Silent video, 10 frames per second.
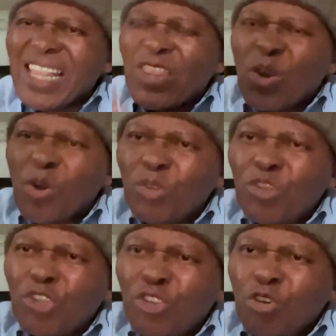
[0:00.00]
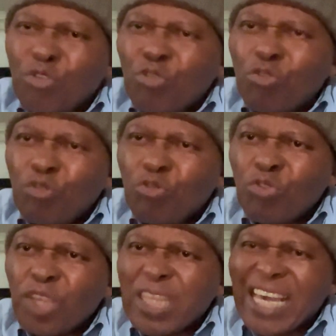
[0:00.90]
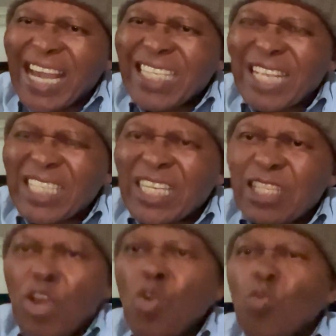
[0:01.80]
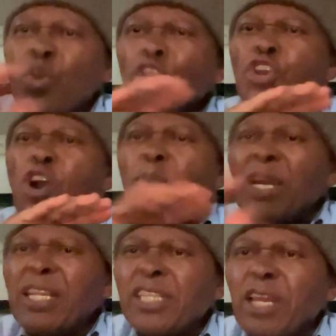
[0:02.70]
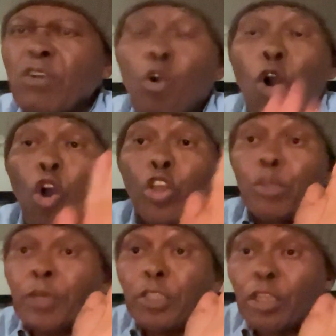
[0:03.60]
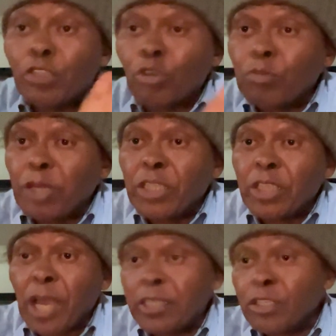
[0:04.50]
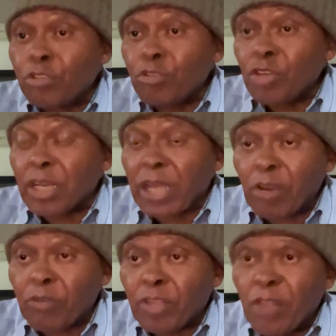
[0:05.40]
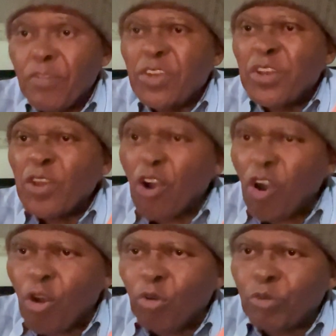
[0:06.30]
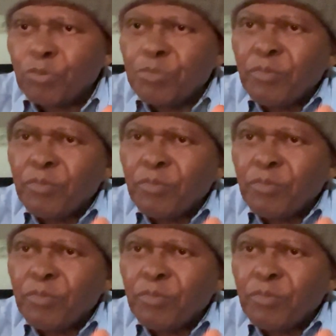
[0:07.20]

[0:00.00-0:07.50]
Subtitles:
Those two, they suggest, we normally say, oh, the patient has got meningitis, that kind of thing. No.